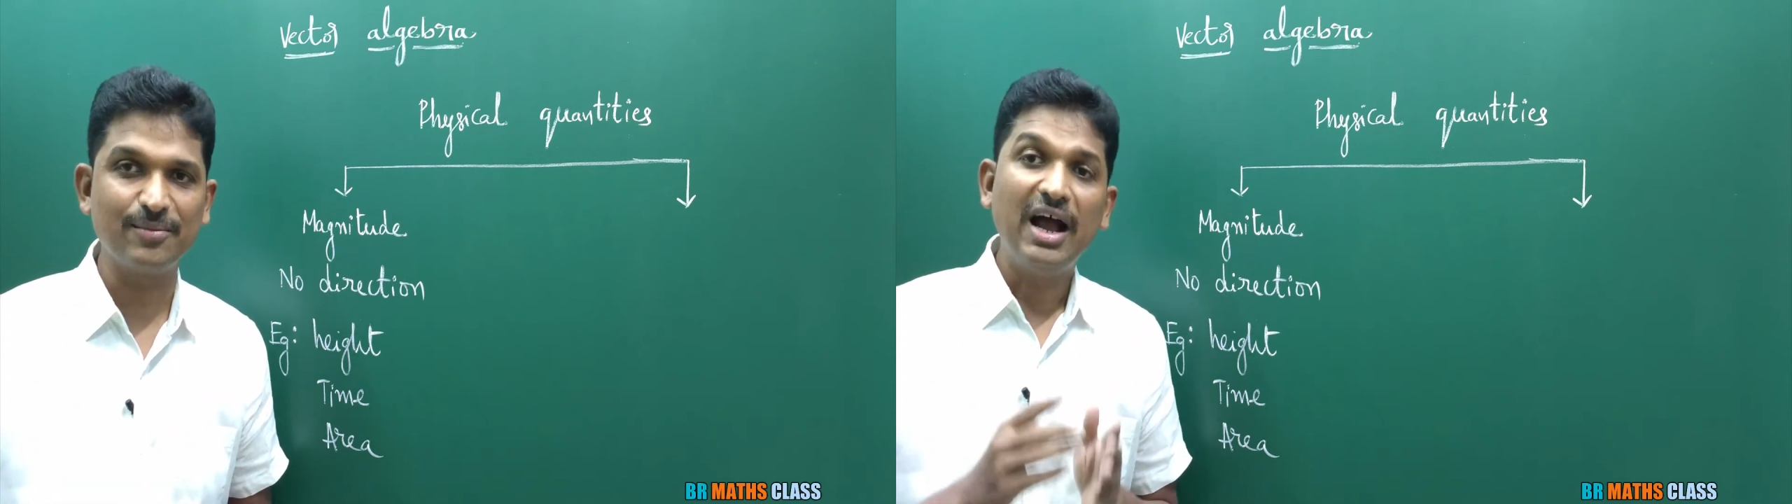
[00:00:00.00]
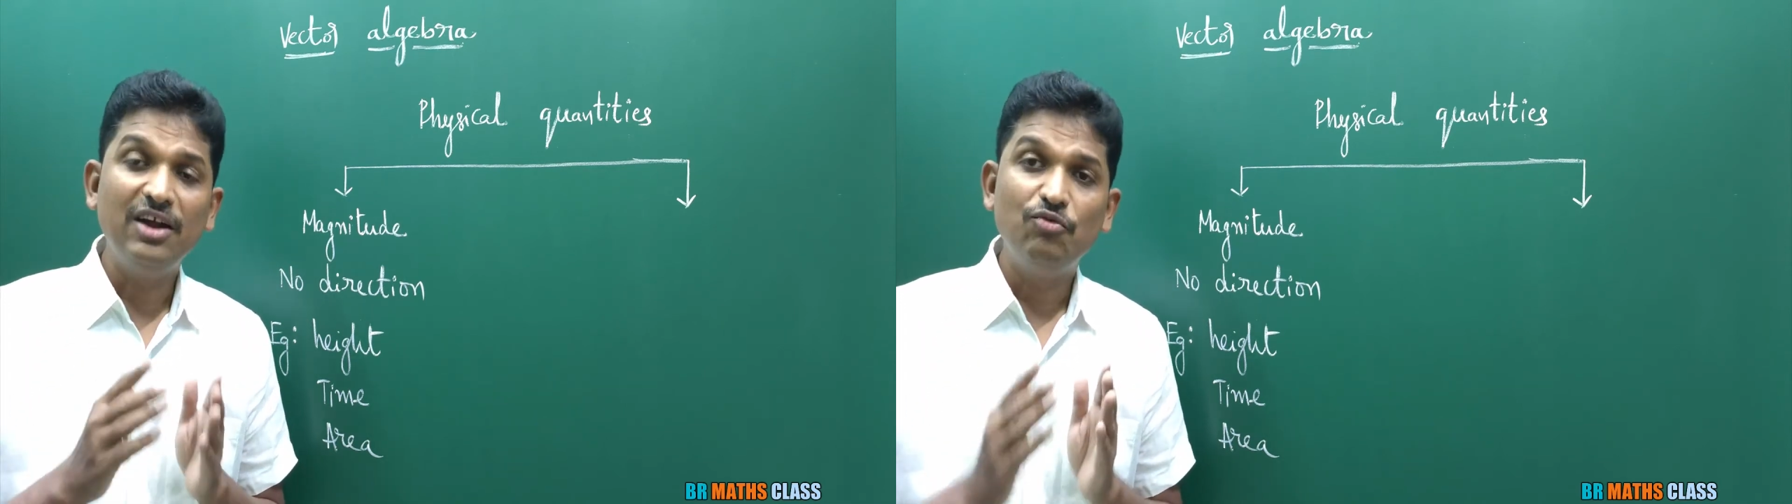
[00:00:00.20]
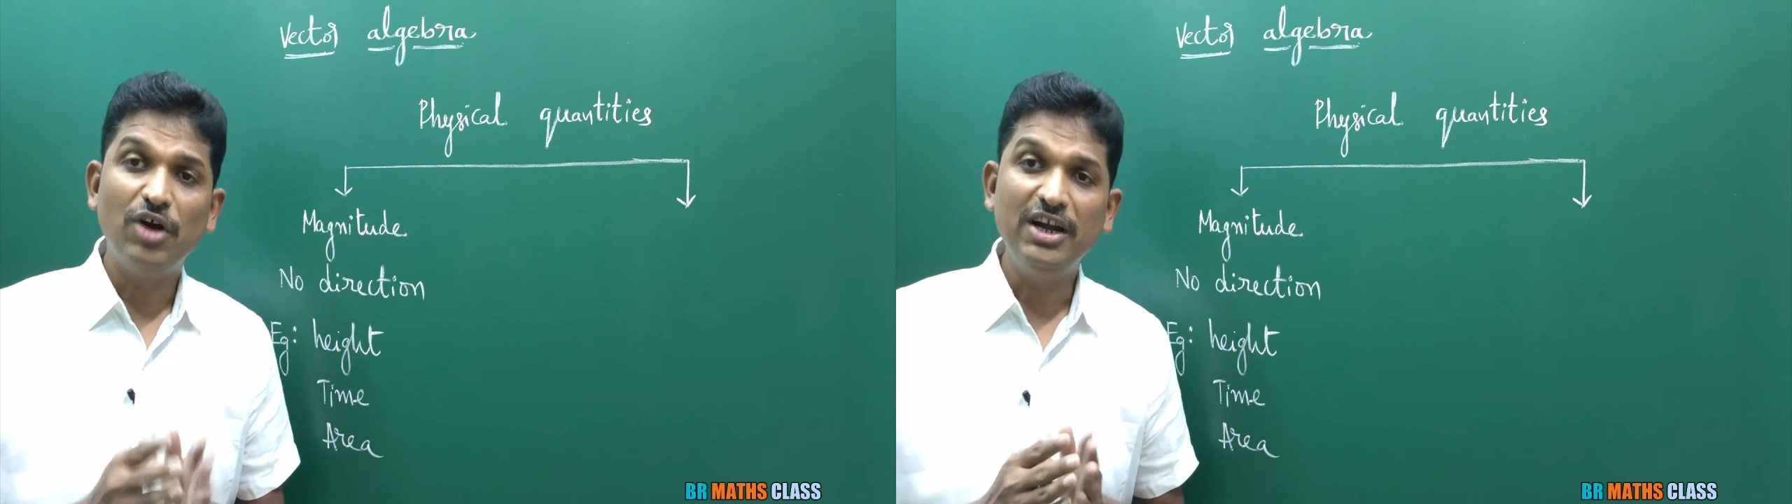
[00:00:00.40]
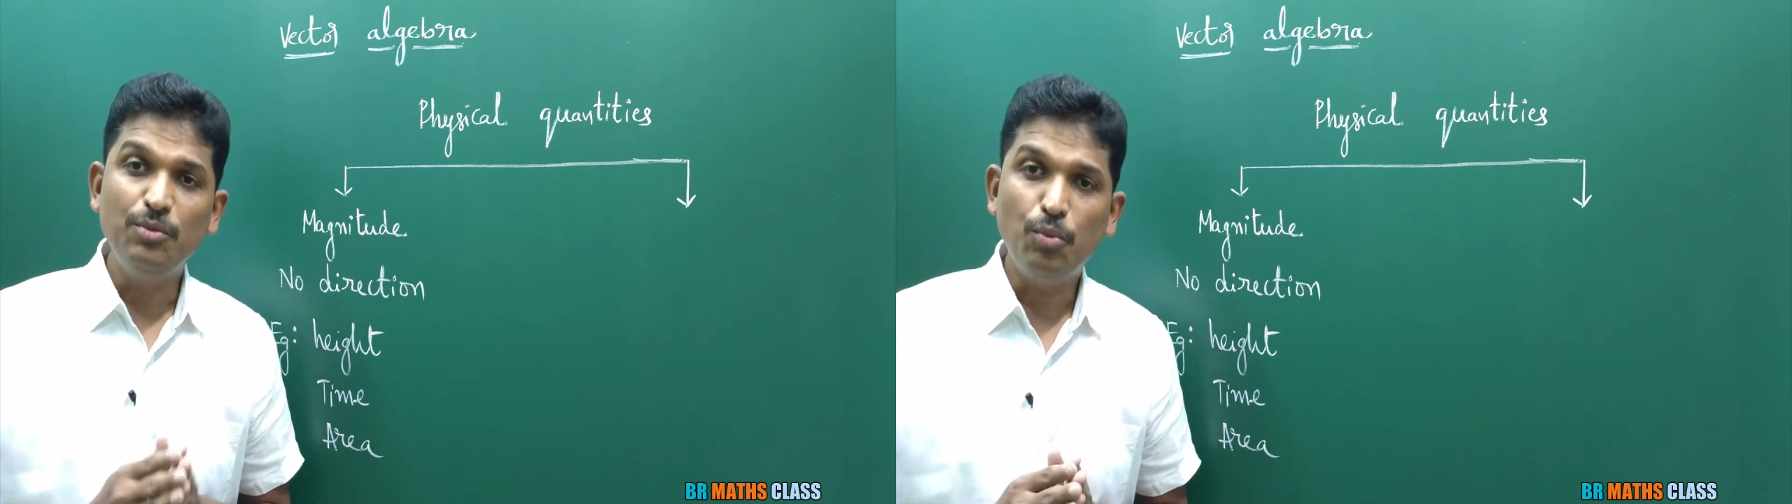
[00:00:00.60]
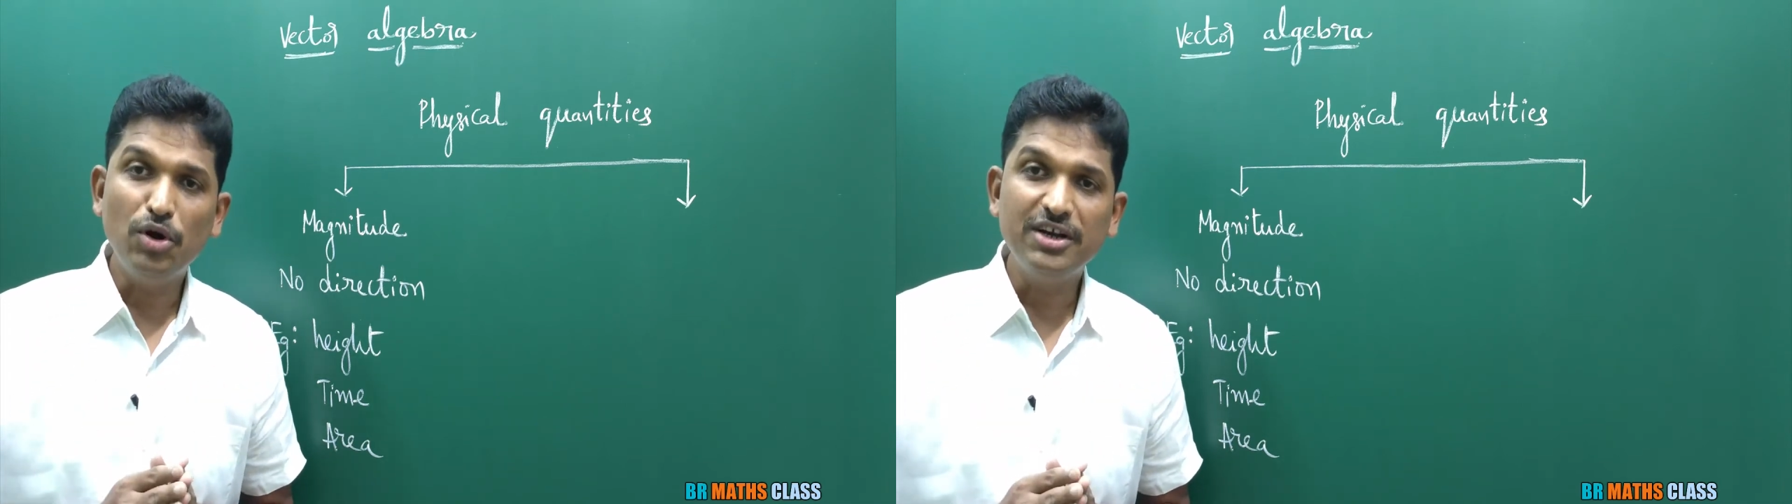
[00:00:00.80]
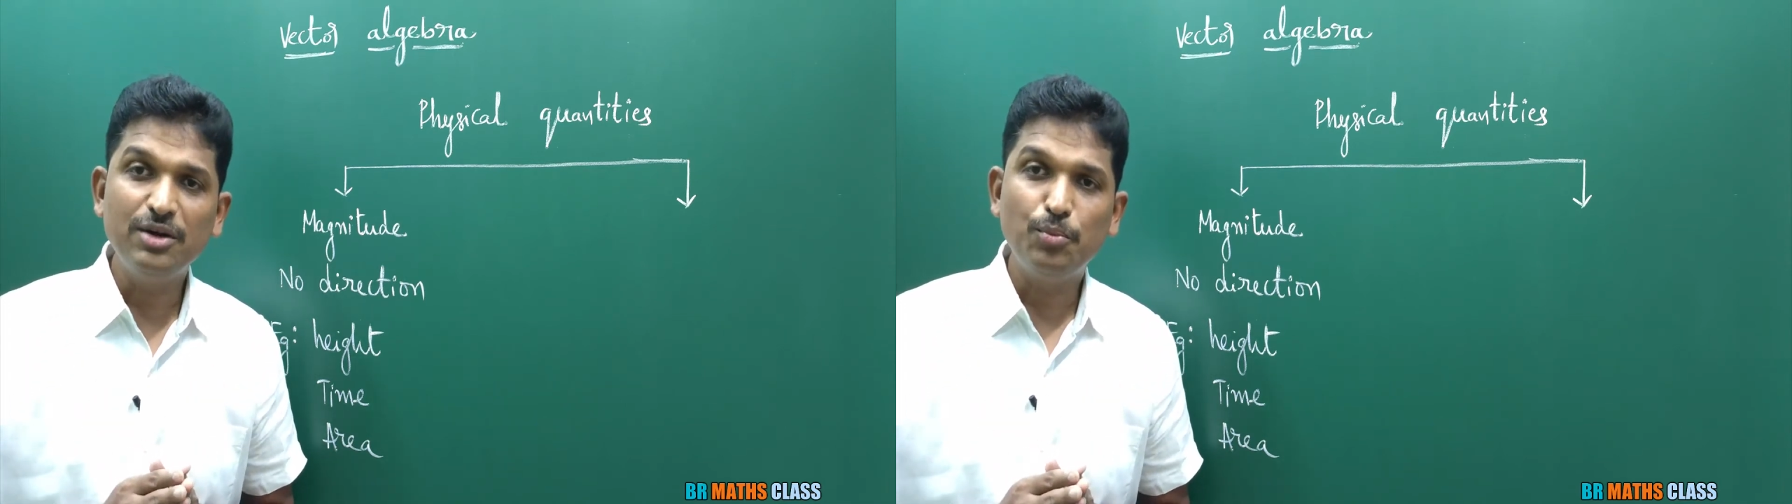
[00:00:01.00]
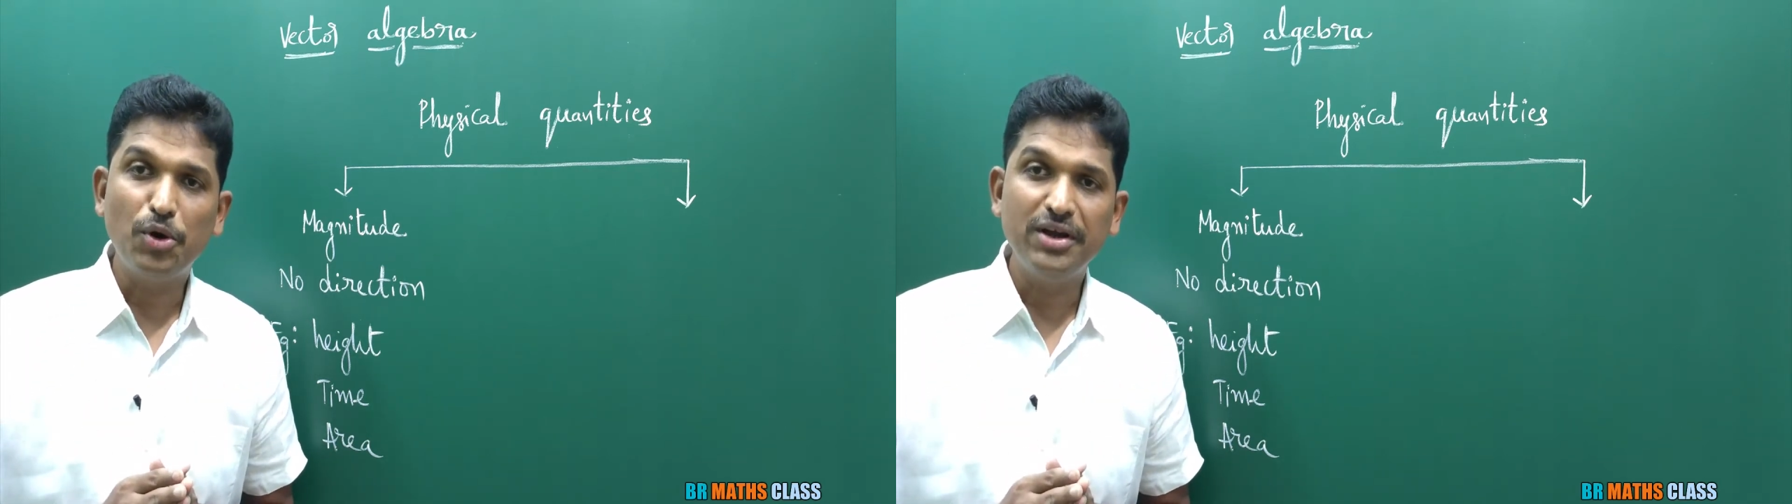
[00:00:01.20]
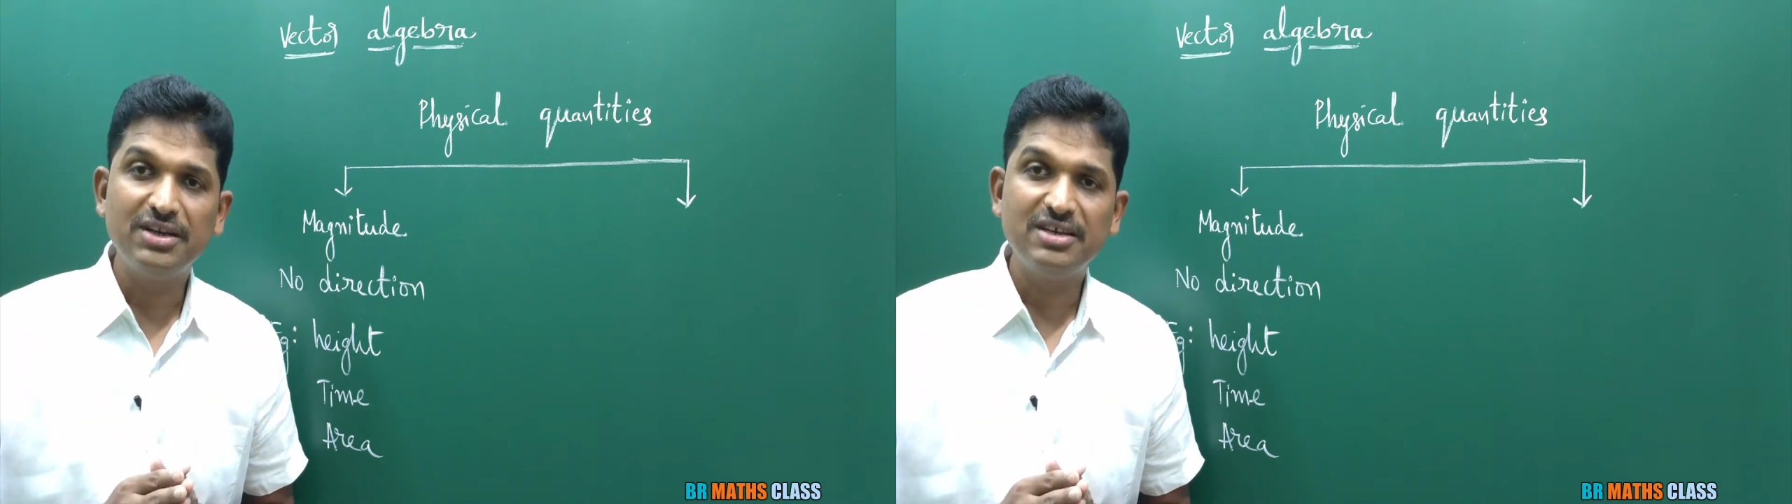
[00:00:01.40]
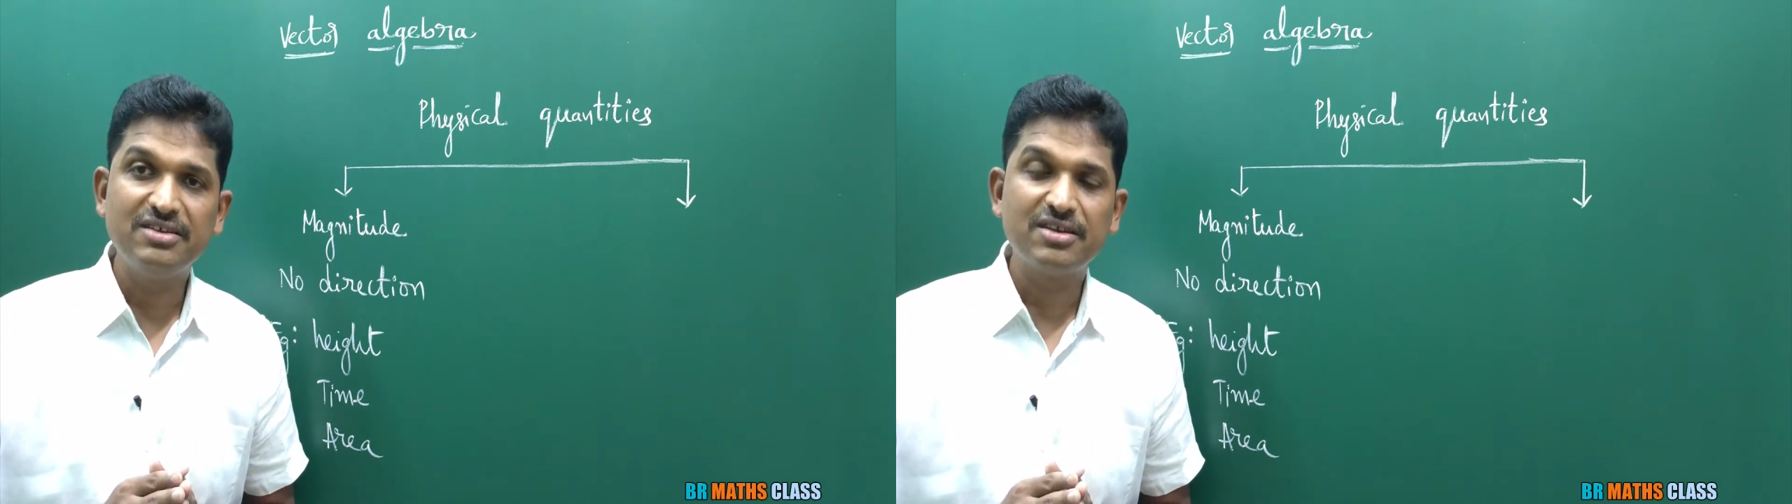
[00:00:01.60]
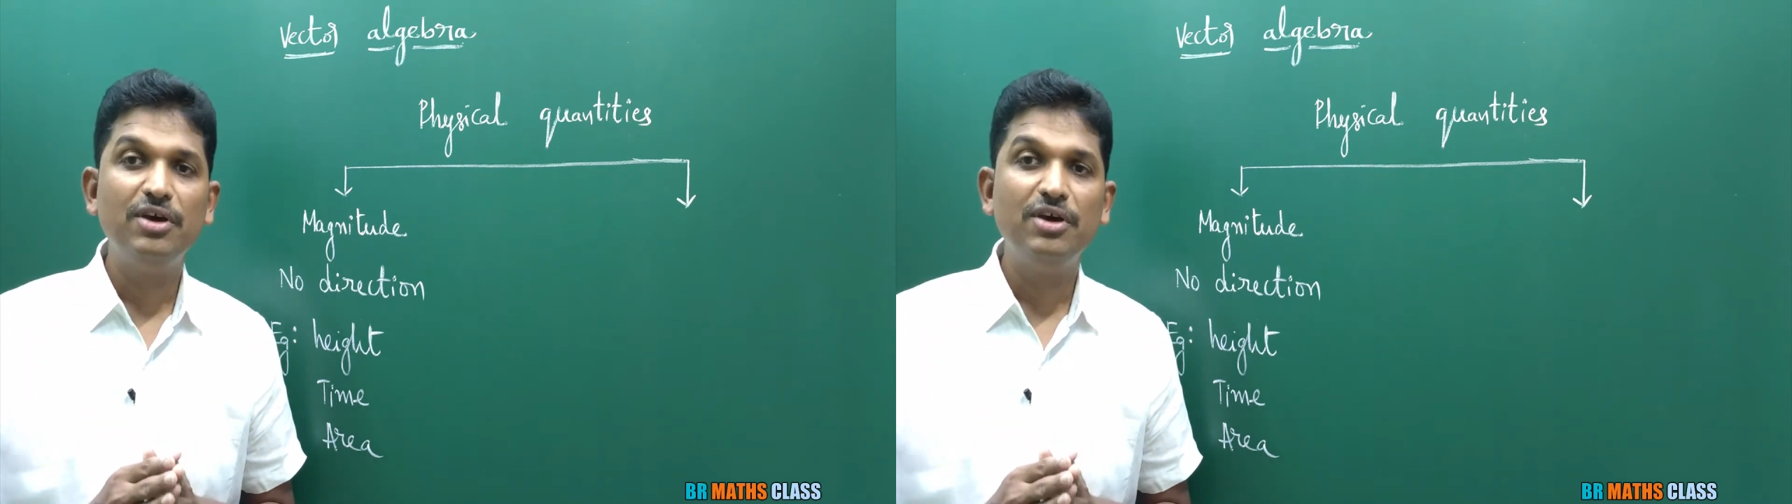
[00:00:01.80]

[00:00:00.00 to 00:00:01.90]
And one important point is,